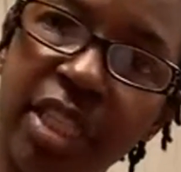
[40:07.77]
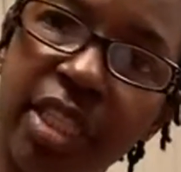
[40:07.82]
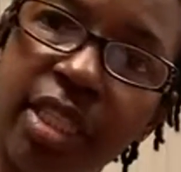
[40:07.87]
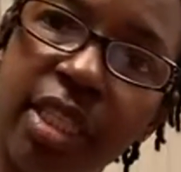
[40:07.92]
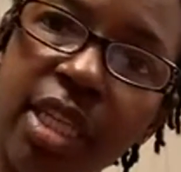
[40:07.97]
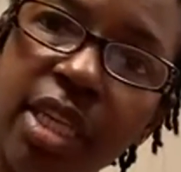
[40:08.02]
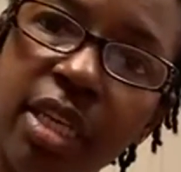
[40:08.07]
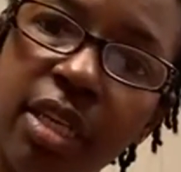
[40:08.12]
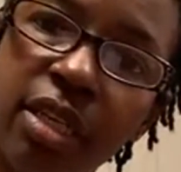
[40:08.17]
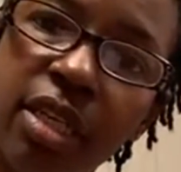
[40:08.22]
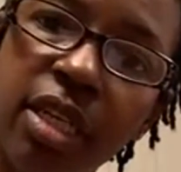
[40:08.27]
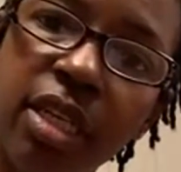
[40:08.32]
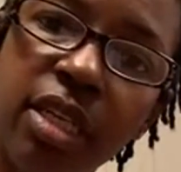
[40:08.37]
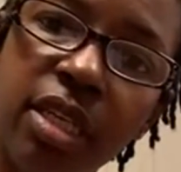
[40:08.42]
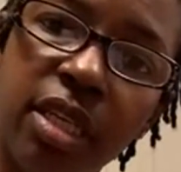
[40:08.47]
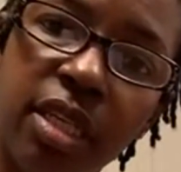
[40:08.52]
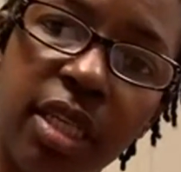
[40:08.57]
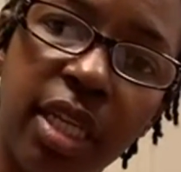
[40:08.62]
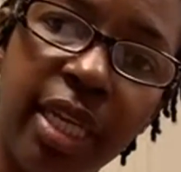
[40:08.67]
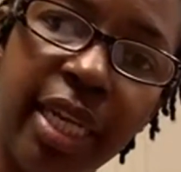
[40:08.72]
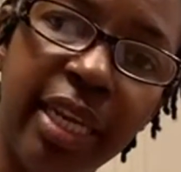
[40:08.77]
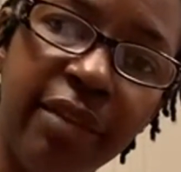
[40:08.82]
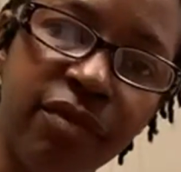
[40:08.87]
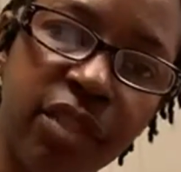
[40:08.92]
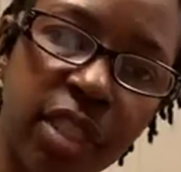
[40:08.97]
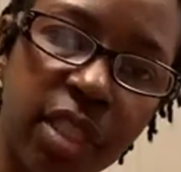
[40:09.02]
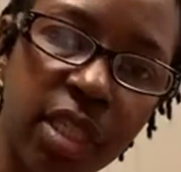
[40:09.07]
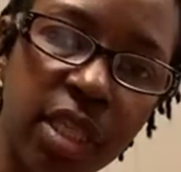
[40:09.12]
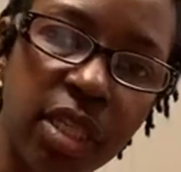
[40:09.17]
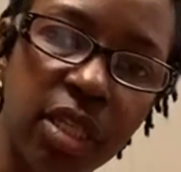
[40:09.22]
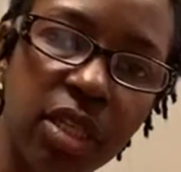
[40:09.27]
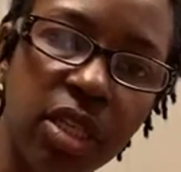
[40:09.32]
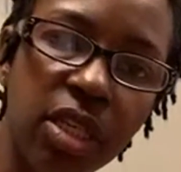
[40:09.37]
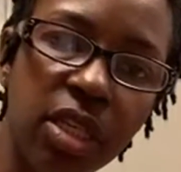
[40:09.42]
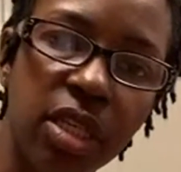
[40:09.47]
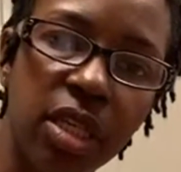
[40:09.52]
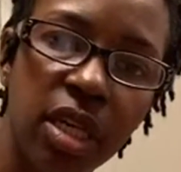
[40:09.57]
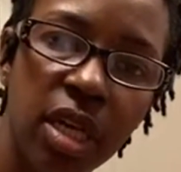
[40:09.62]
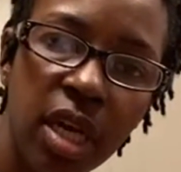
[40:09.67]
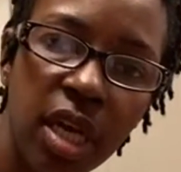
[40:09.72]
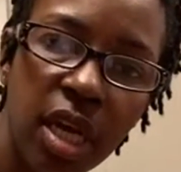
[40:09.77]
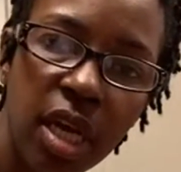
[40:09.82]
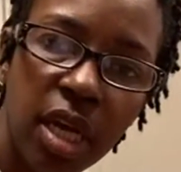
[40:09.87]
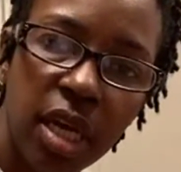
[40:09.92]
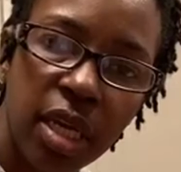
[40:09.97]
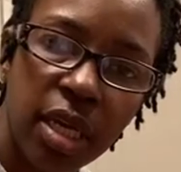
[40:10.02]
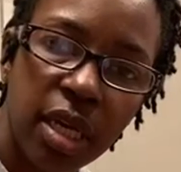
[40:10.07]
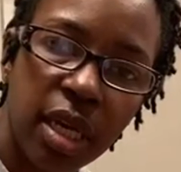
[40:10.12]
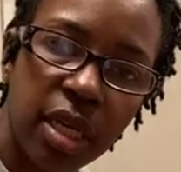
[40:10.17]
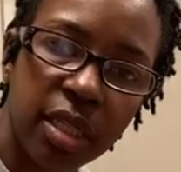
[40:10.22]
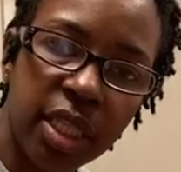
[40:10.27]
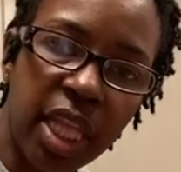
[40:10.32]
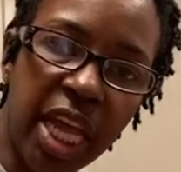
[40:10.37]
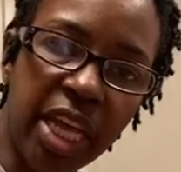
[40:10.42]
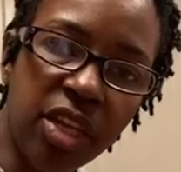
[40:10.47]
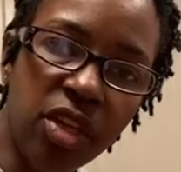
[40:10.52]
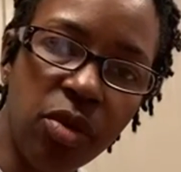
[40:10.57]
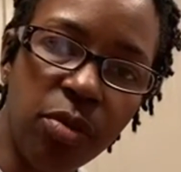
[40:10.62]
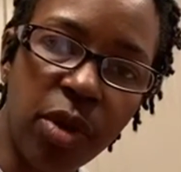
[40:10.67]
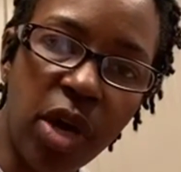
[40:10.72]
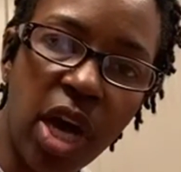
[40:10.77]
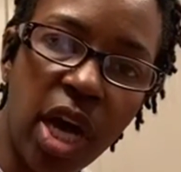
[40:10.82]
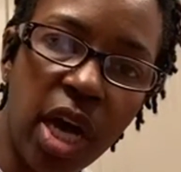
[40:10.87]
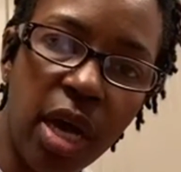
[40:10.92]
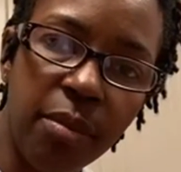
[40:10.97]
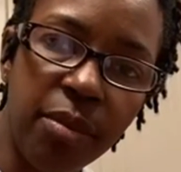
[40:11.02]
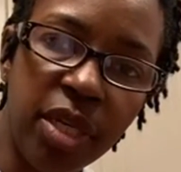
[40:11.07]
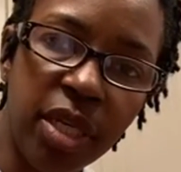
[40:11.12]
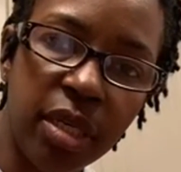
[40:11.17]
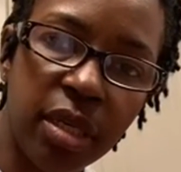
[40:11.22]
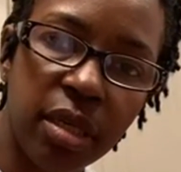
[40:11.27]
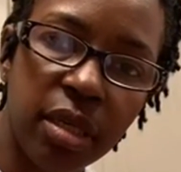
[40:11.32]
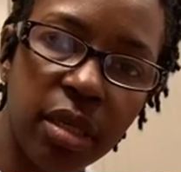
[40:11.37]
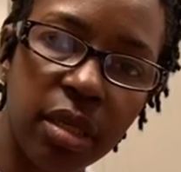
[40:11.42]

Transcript: is still good. The left is still good. Thank you, Muhammad.